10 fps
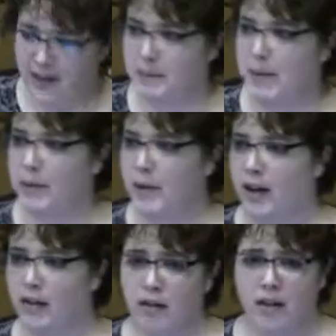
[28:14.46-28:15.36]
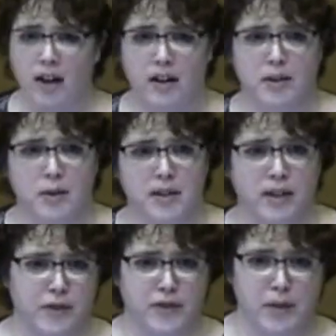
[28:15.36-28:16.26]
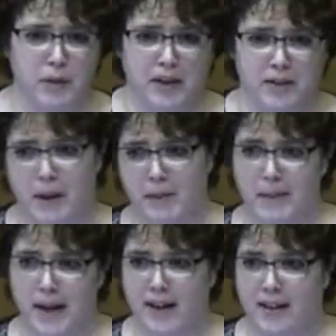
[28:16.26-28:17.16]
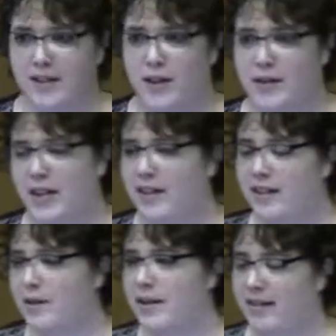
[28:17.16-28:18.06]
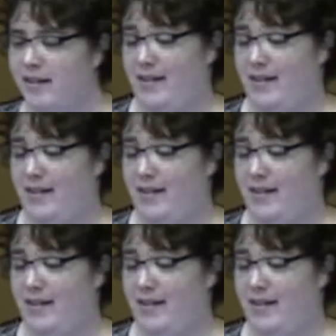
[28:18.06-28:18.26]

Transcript: and then people were like, oh, yeah, there was an RFC once, blah, blah, blah. So I was like, you know what?